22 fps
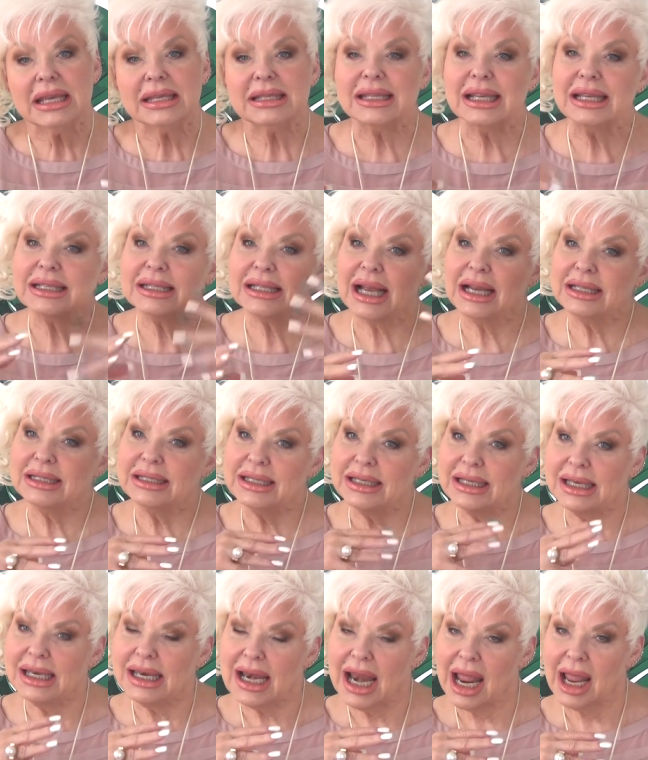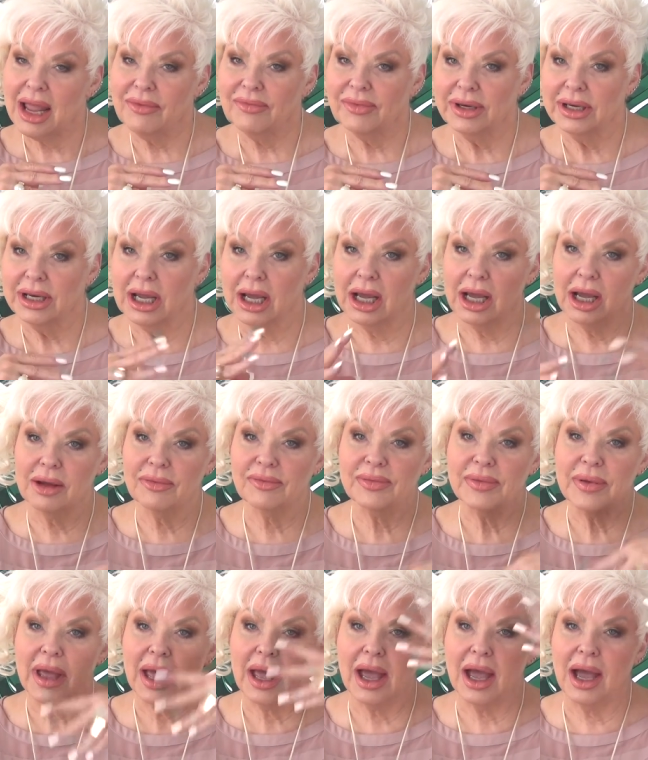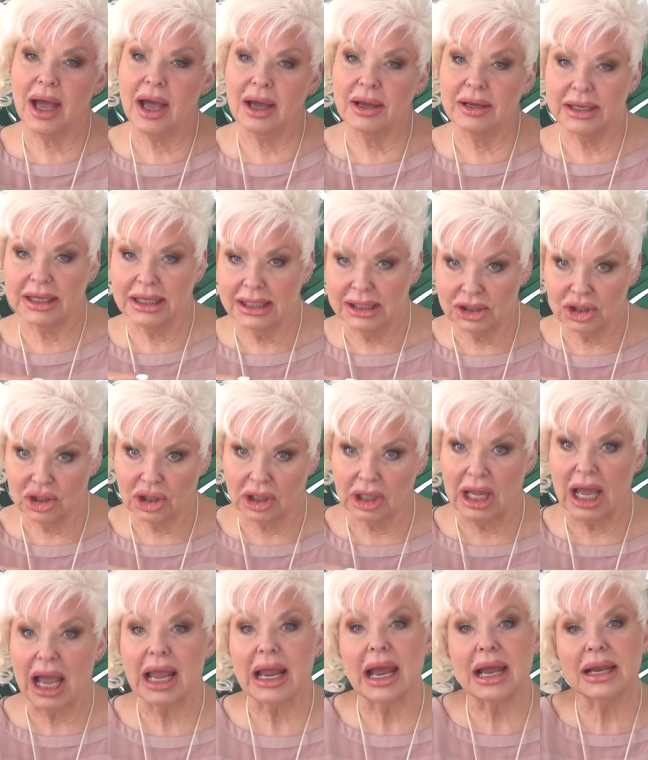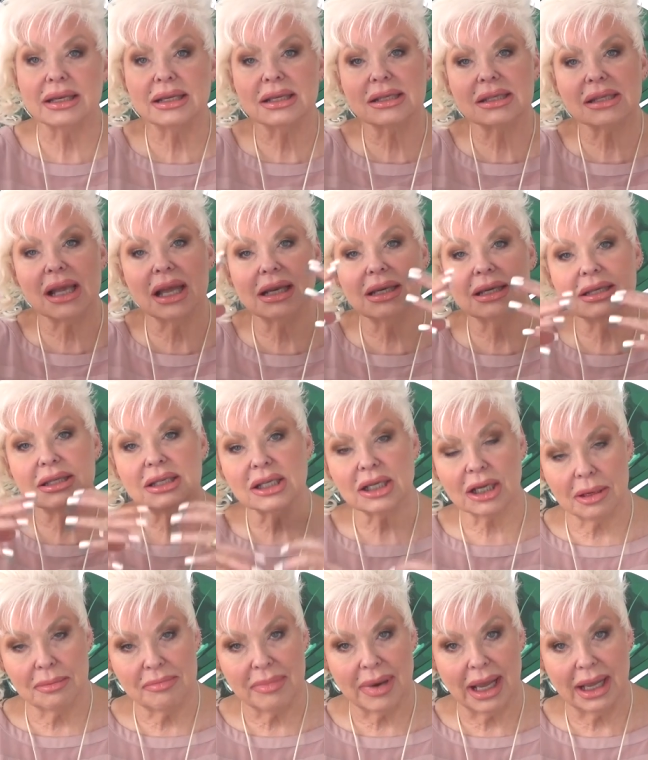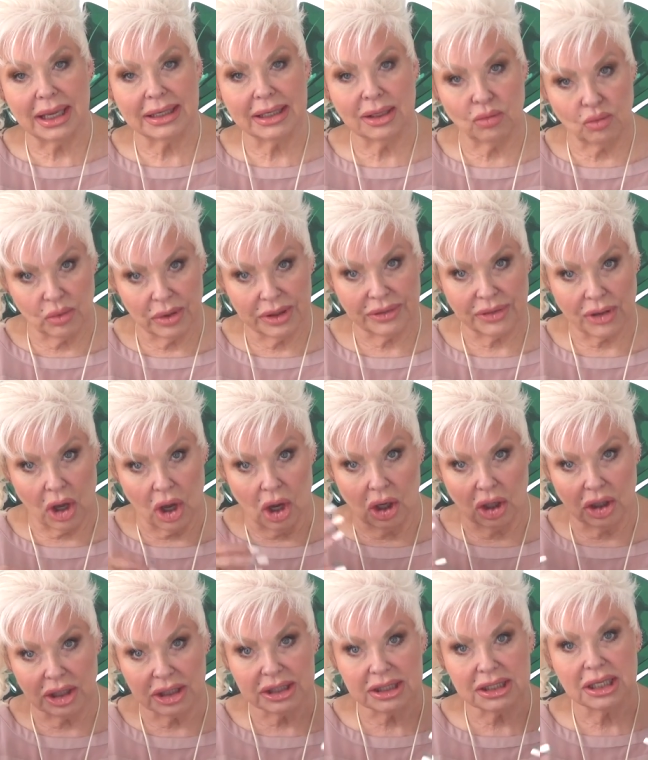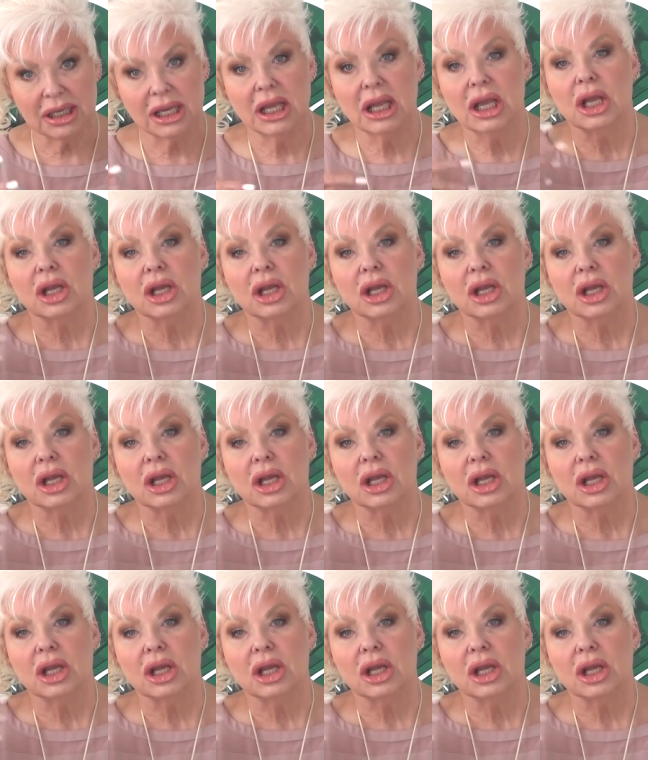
Since I didn't have enough uh, in July, I decided to combine it with August